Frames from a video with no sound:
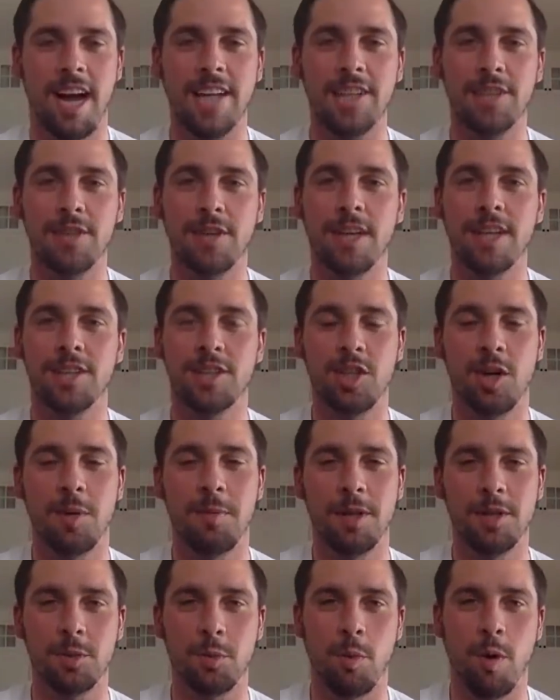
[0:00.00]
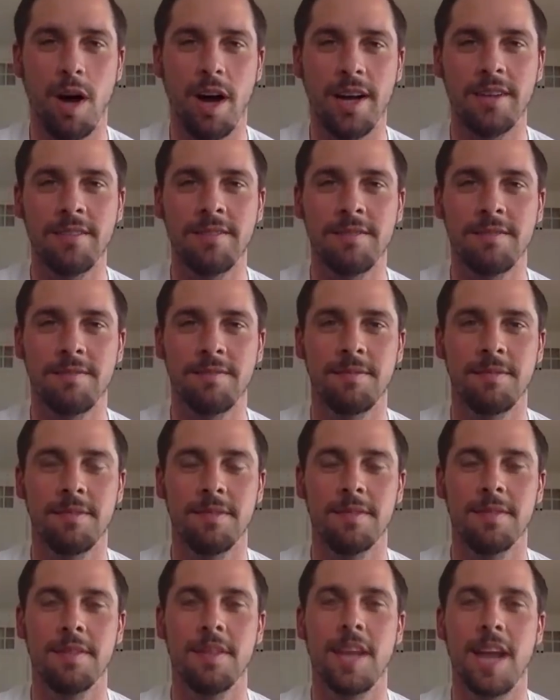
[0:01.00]
I drank so much wine
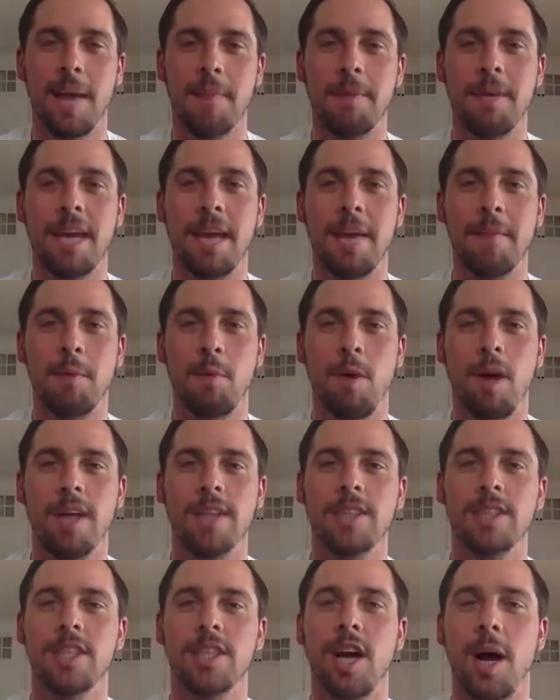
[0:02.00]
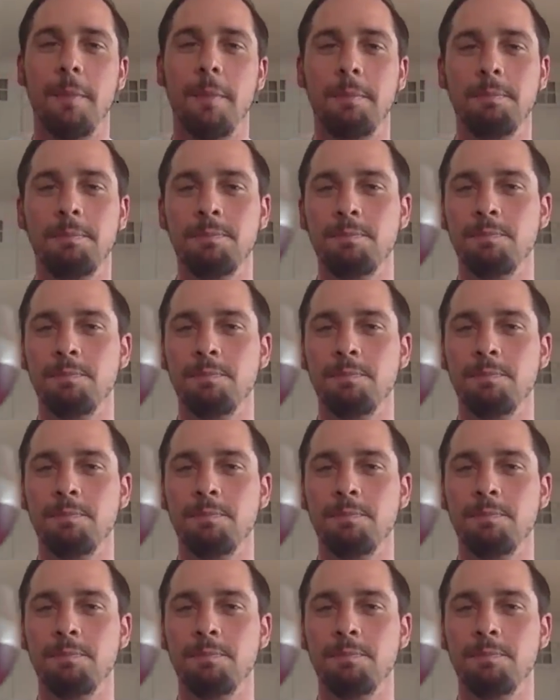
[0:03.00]
that I became a wine snob.